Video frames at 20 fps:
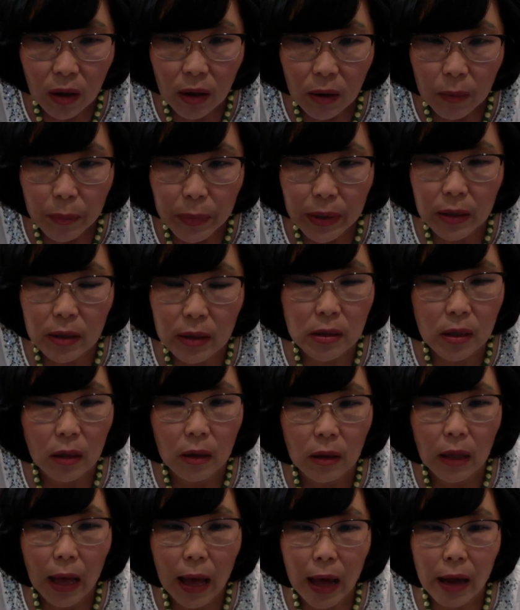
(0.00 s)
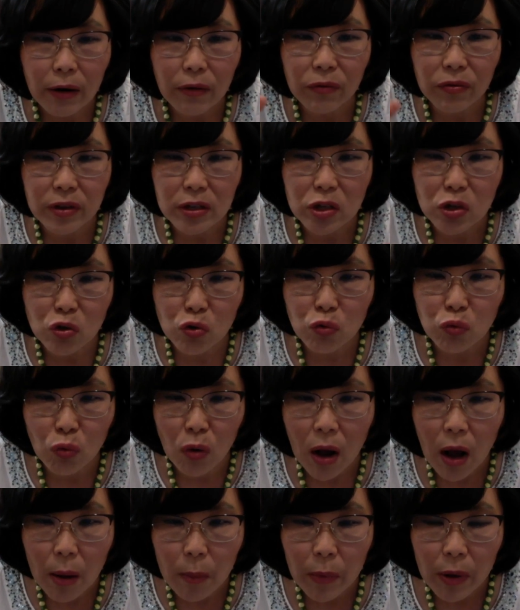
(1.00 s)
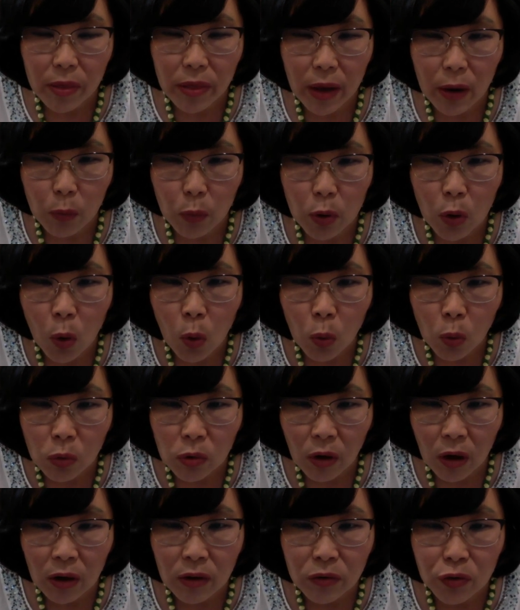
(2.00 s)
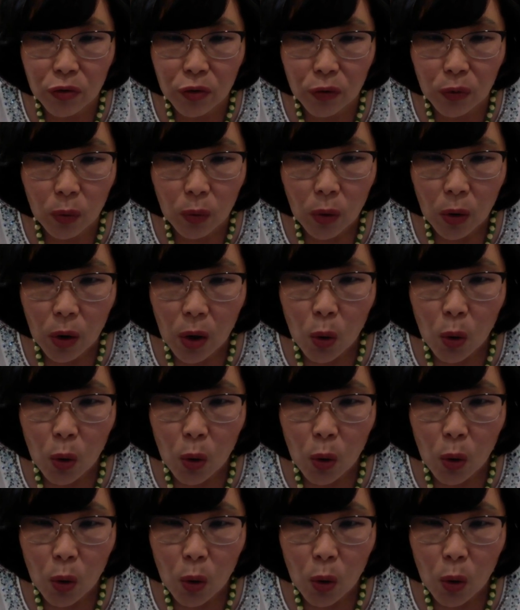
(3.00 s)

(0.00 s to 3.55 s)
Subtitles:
Because a lot of this trauma that we hold on to,